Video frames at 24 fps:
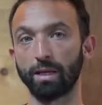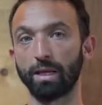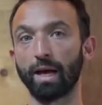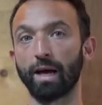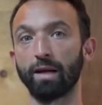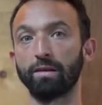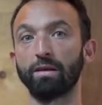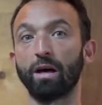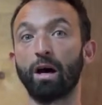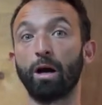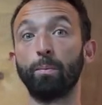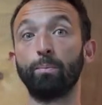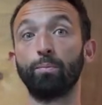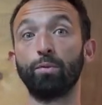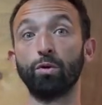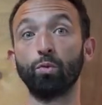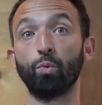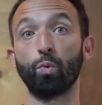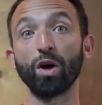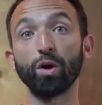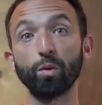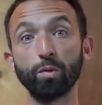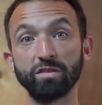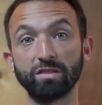that are
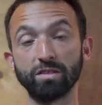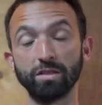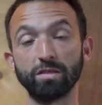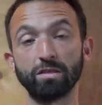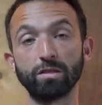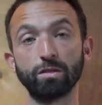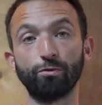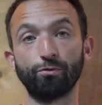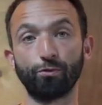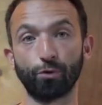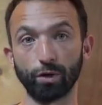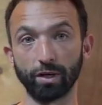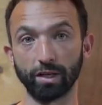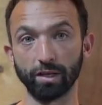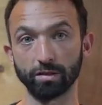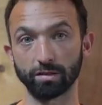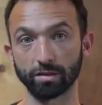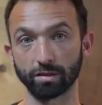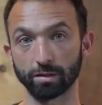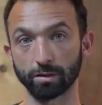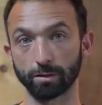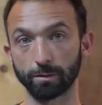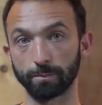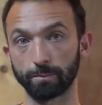prerequisites for
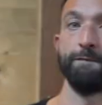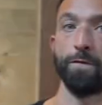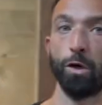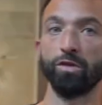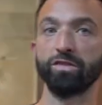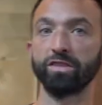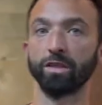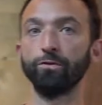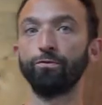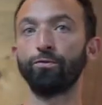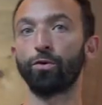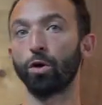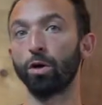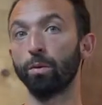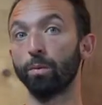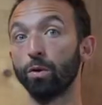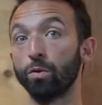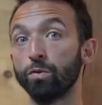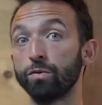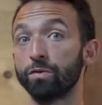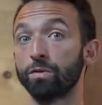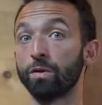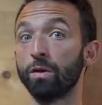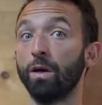this. First and
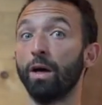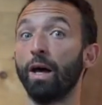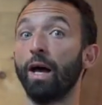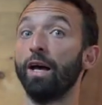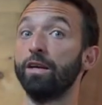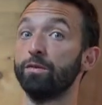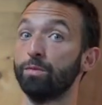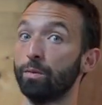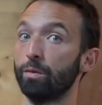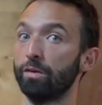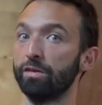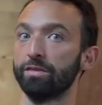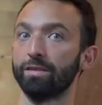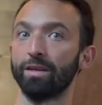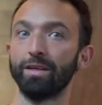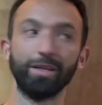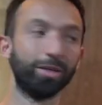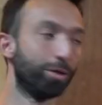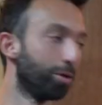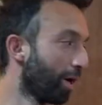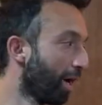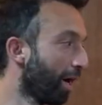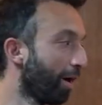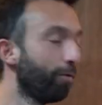foremost, as we were
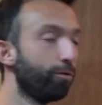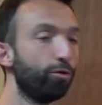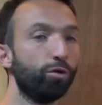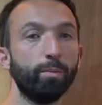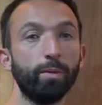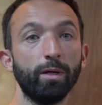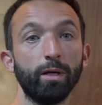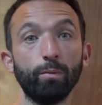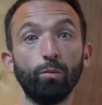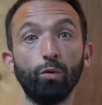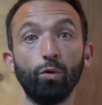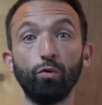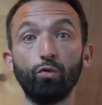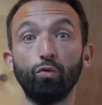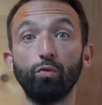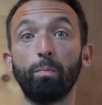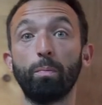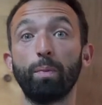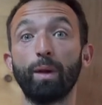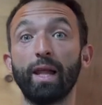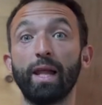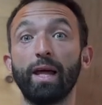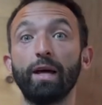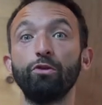saying, you have to be able to
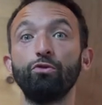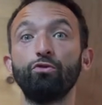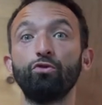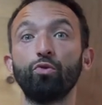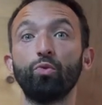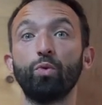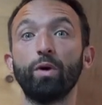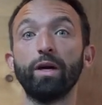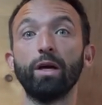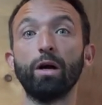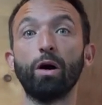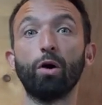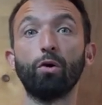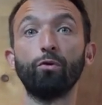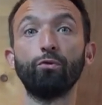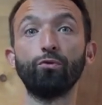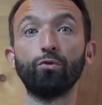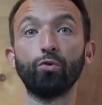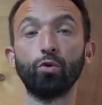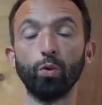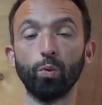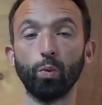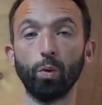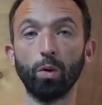planche your way
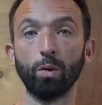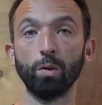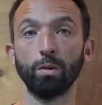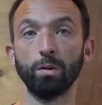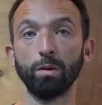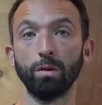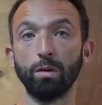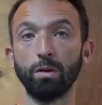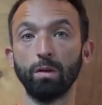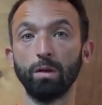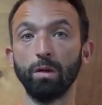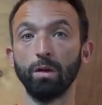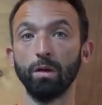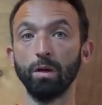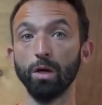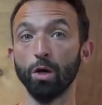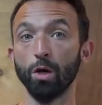off the wall